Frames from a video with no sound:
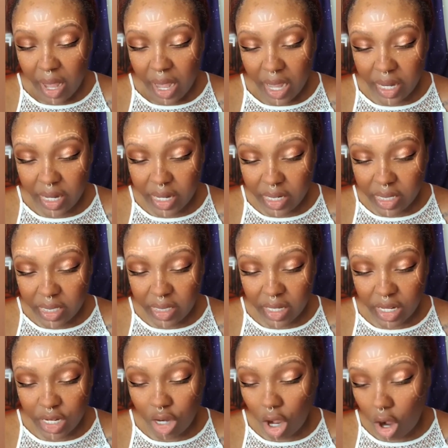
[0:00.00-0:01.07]
and it is
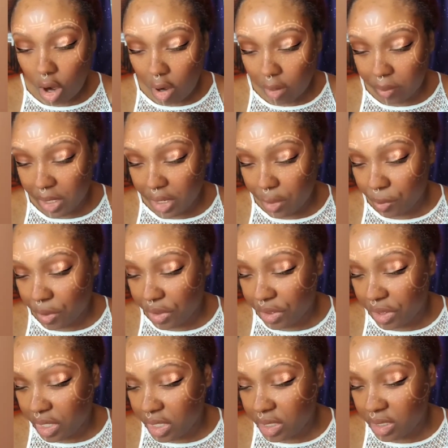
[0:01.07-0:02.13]
in harmony
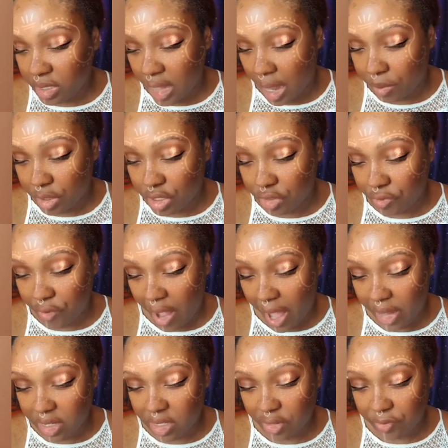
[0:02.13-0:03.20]
with the established
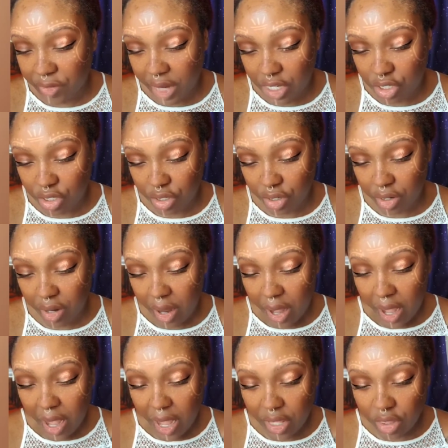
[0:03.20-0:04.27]
facts of nature
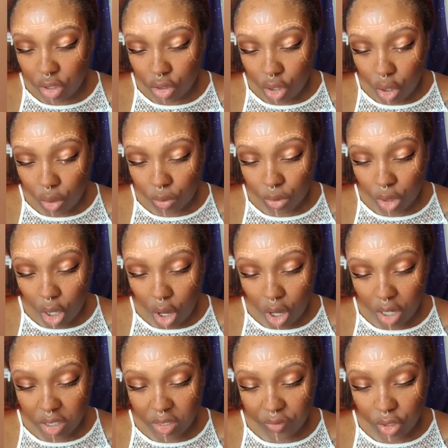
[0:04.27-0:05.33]
and the known
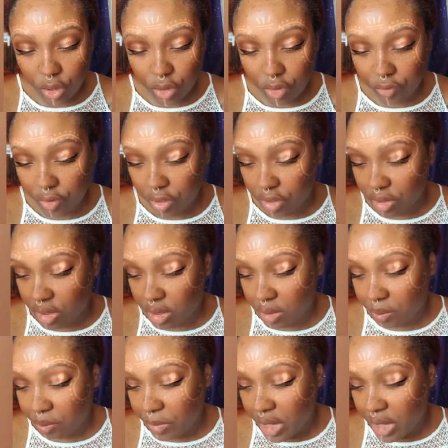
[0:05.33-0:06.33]
laws of the universe.